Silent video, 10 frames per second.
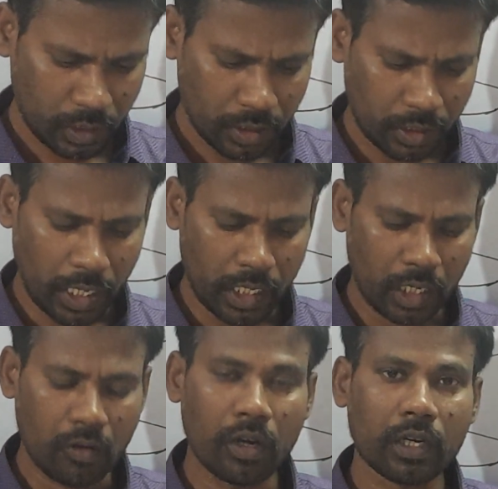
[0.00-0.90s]

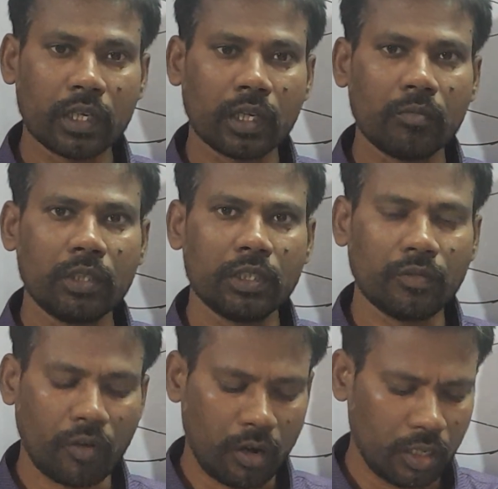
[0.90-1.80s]
Cyclic quadrilateral means
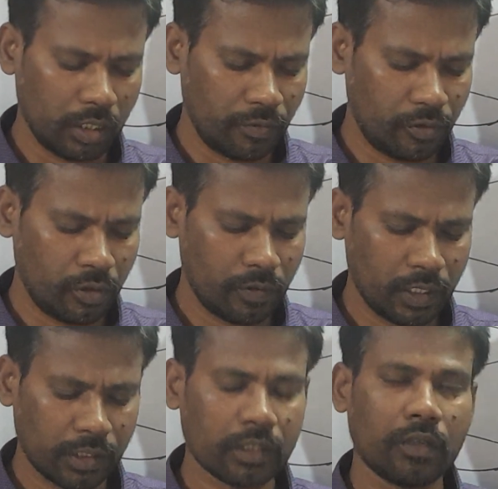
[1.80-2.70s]
if all the 4
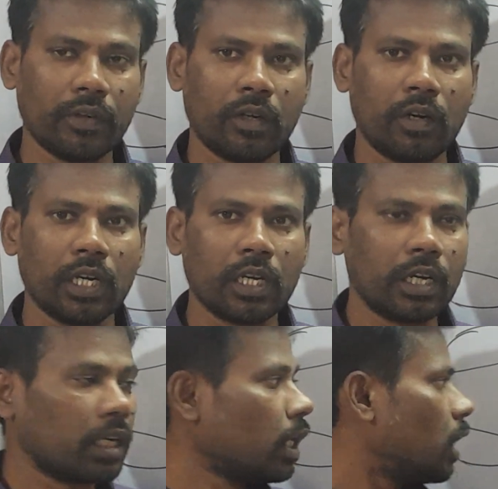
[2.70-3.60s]
vertices of a
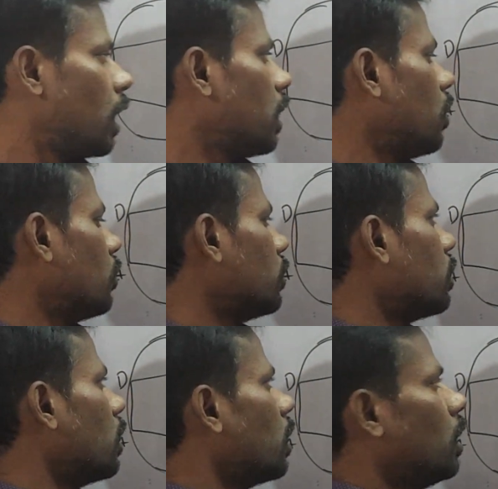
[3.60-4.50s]
quadrilateral lie on the
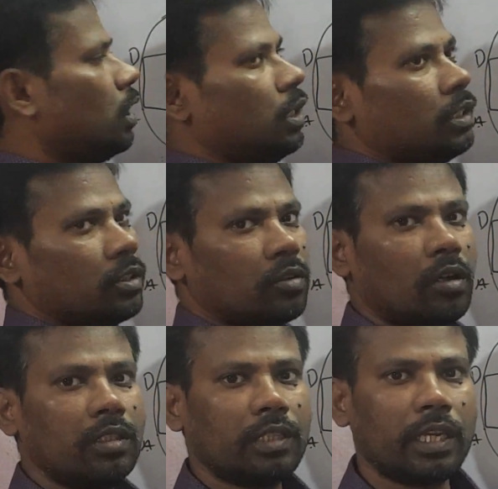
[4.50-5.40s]
circle, it is
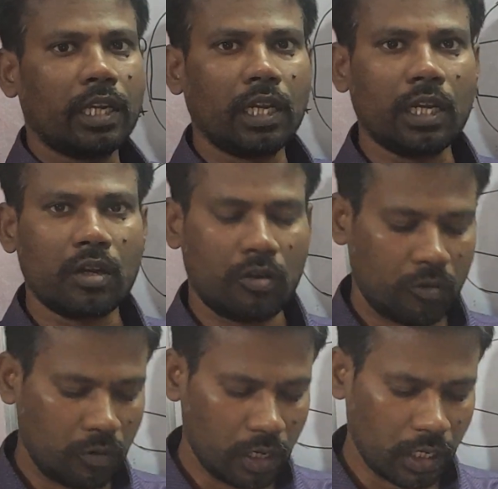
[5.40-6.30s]
called cyclic
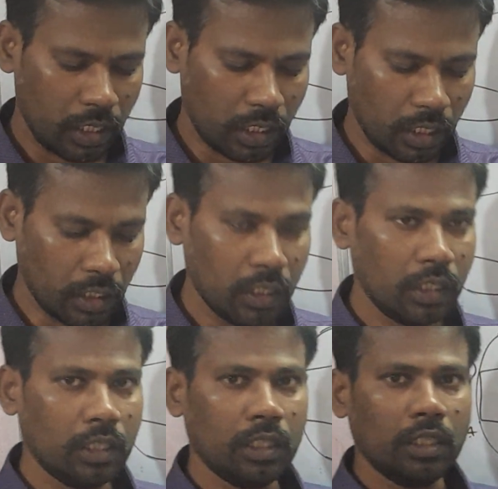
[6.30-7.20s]
quadrilateral.
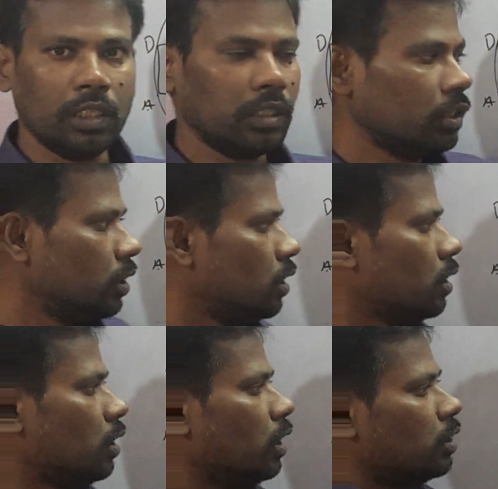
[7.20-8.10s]

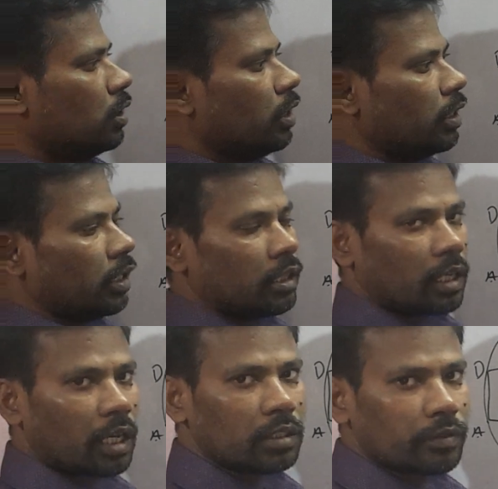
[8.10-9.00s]
Next, in 10th
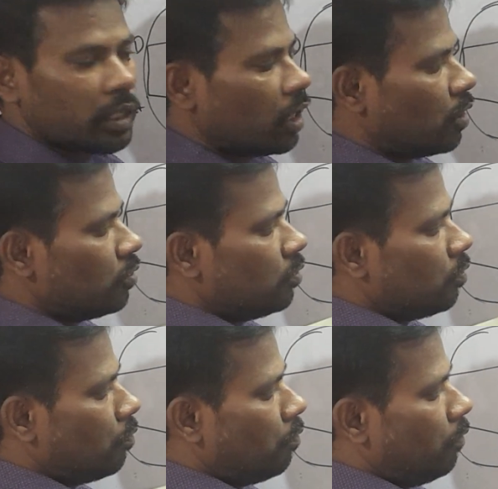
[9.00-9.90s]
class we have
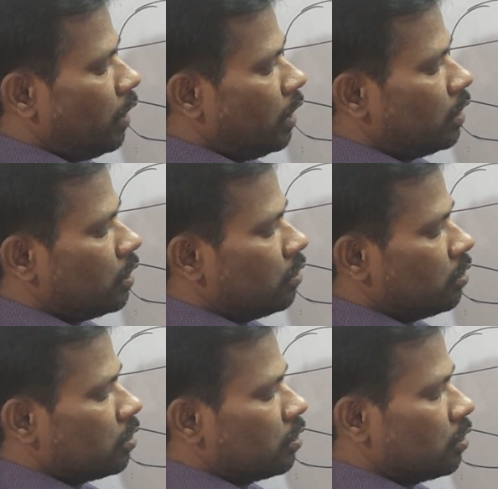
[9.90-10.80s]
main
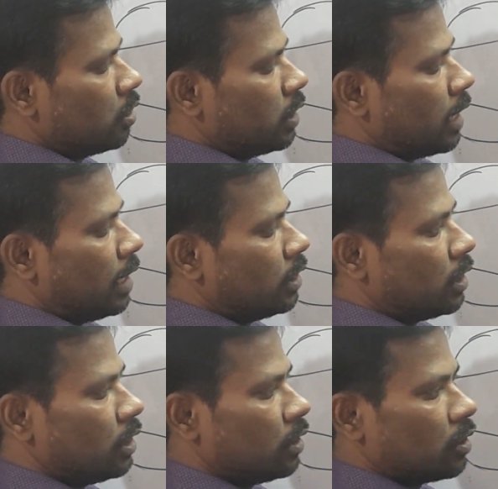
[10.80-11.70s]
this
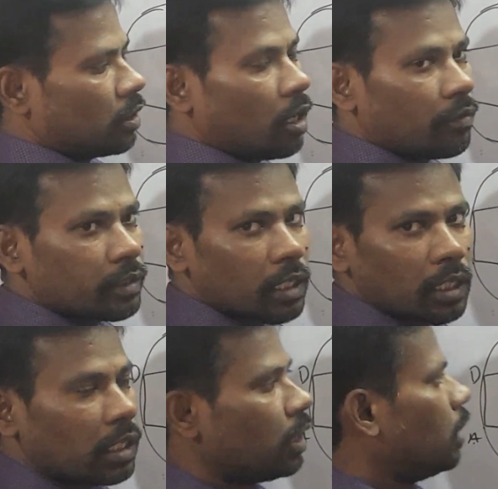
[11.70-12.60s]
tangents of a
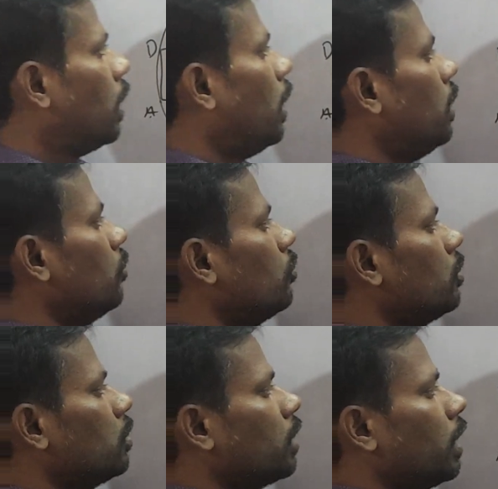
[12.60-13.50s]
circle and
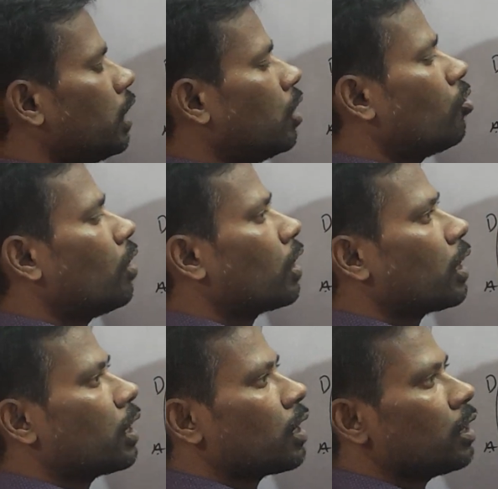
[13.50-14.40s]
this cyclic
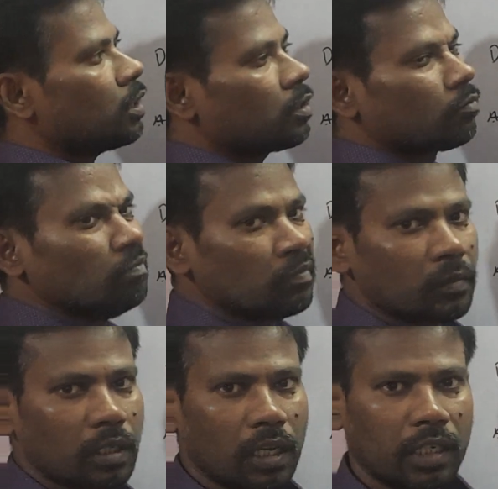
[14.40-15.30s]
quadrilateral,
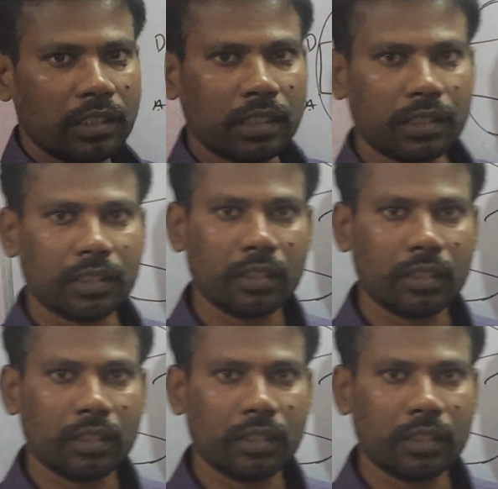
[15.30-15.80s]
like that.